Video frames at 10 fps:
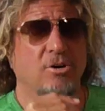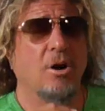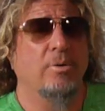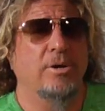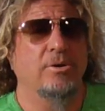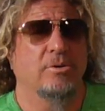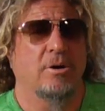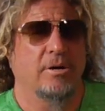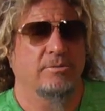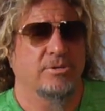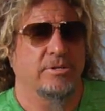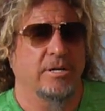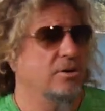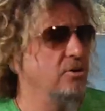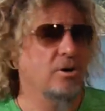No one knew Carter was
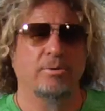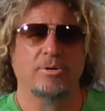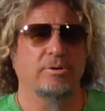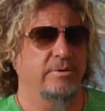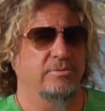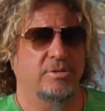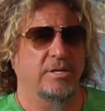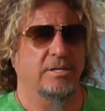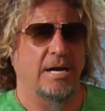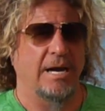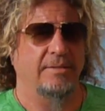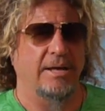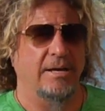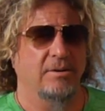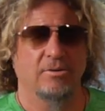sick. No one knew he was going to die
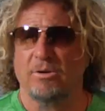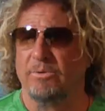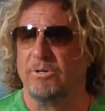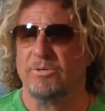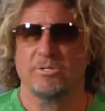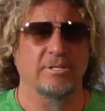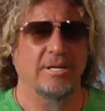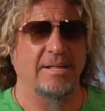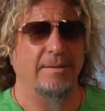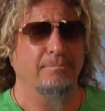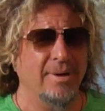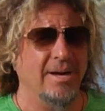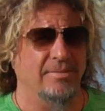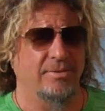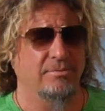that year. No one knew he was going to die that
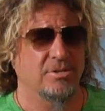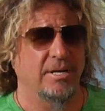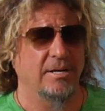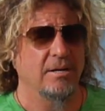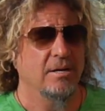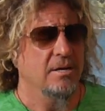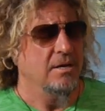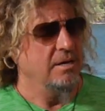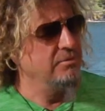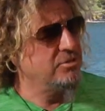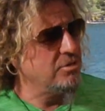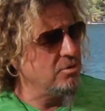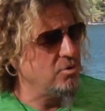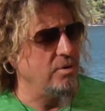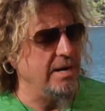month. It was so
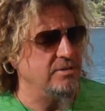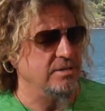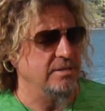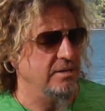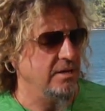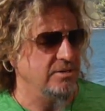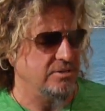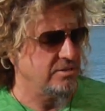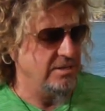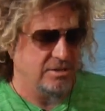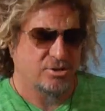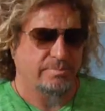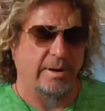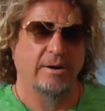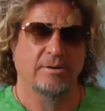crazy that it
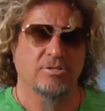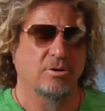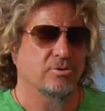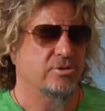inspired this whole